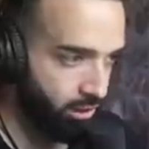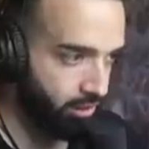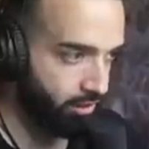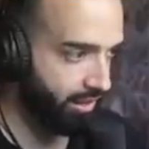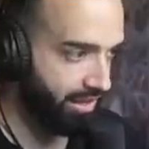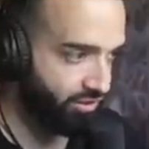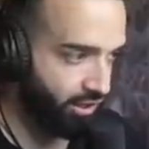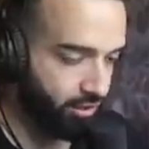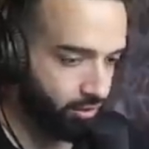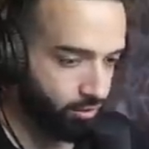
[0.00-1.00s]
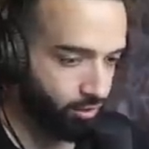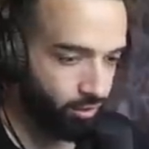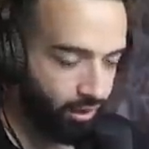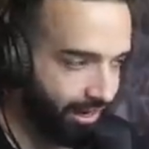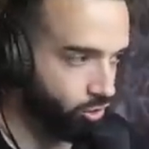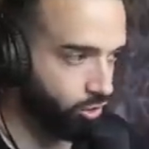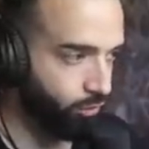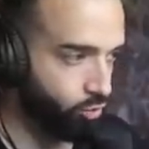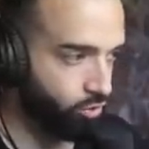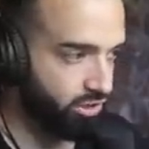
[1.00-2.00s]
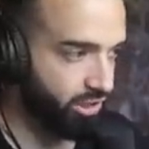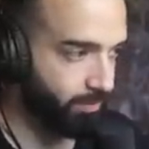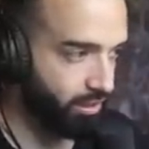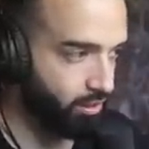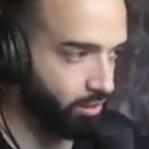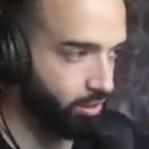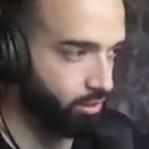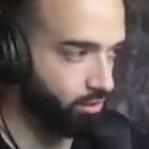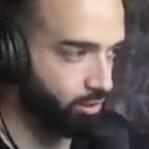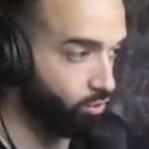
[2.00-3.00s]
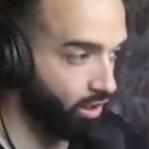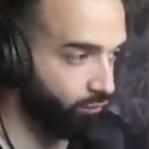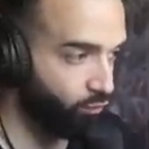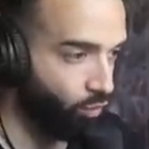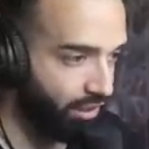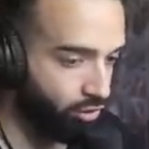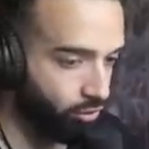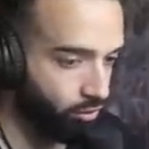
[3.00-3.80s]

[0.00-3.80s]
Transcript: That's it. You don't actually ritual summon it. You could if you want to.